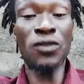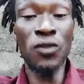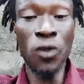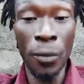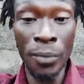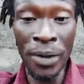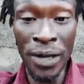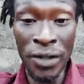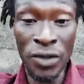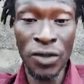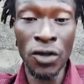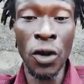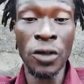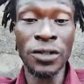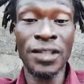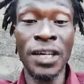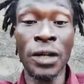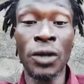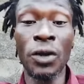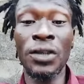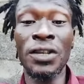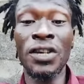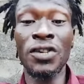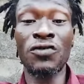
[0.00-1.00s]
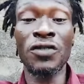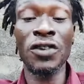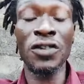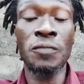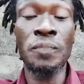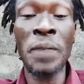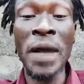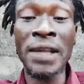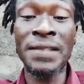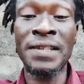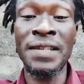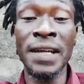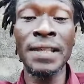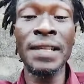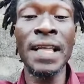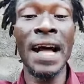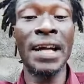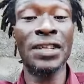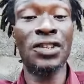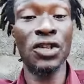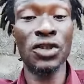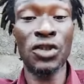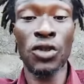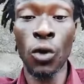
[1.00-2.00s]
not be insulted or disrespected. I
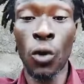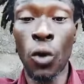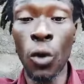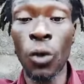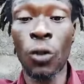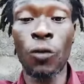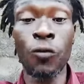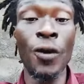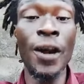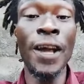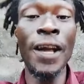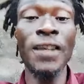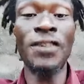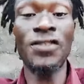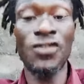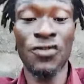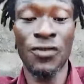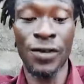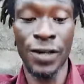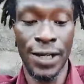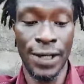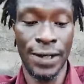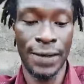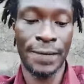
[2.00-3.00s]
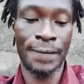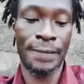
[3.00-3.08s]
just to go through history.